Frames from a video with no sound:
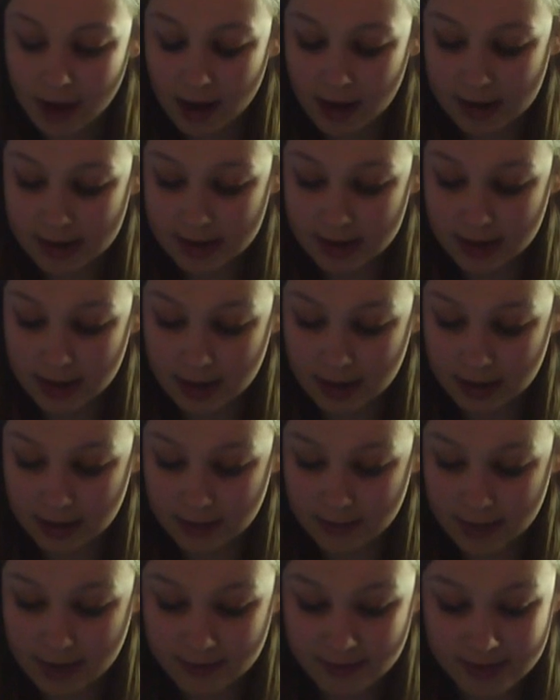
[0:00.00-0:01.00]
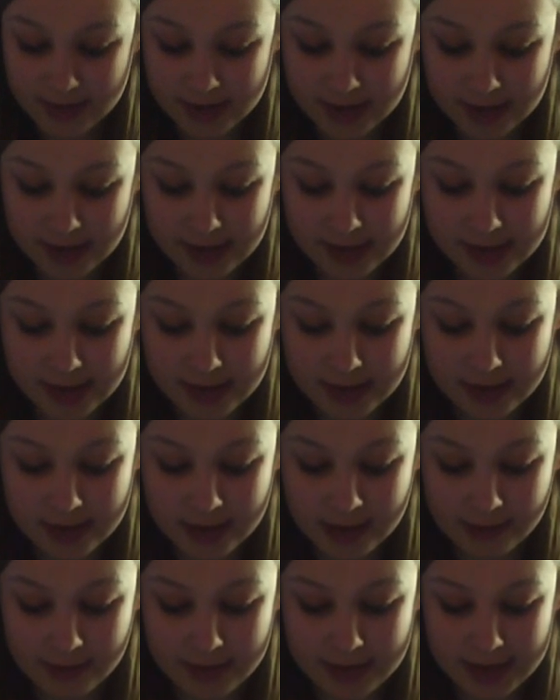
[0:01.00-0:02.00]
asking them never to consider
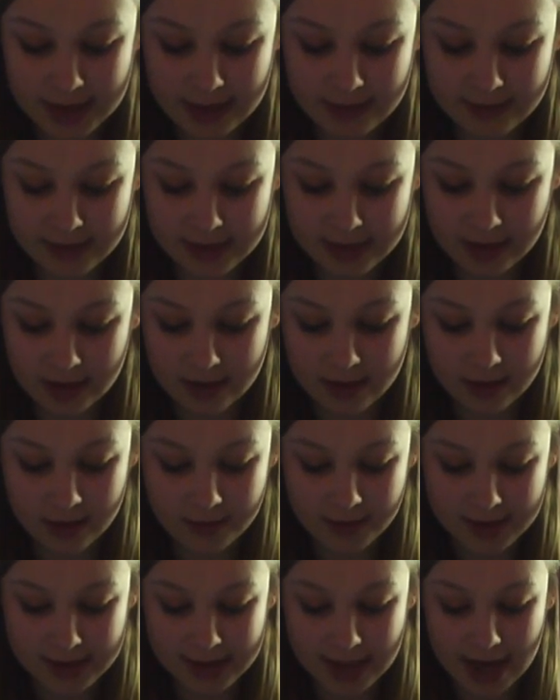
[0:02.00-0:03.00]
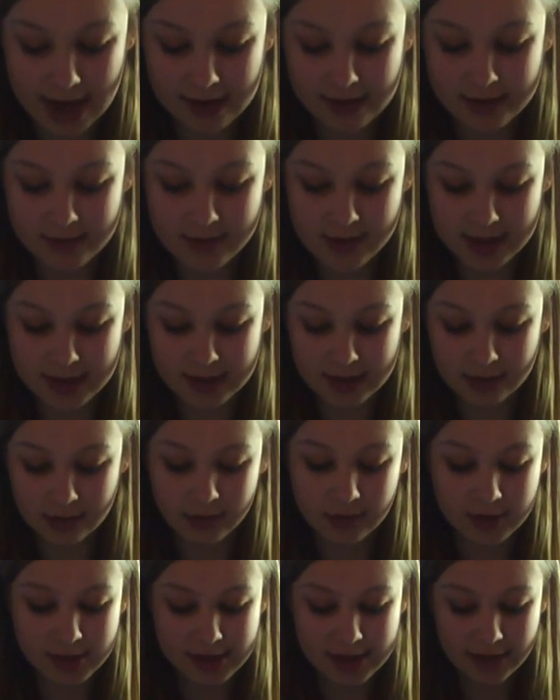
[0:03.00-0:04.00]
doing what Dave has done, no matter how depressing or
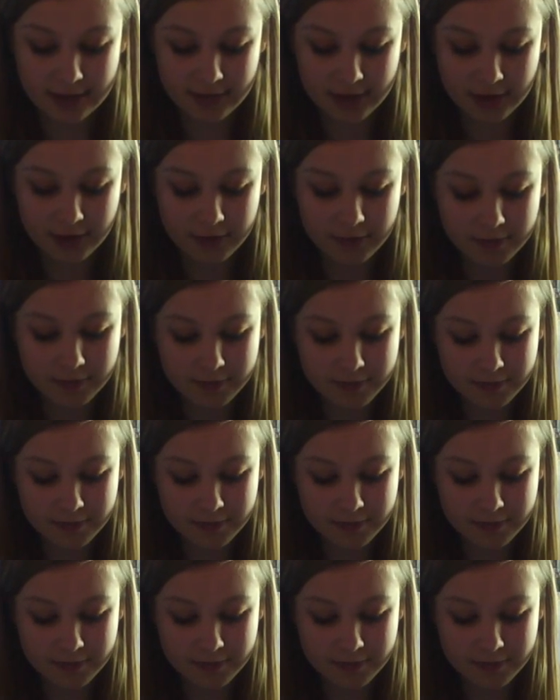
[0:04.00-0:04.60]
lost they feel.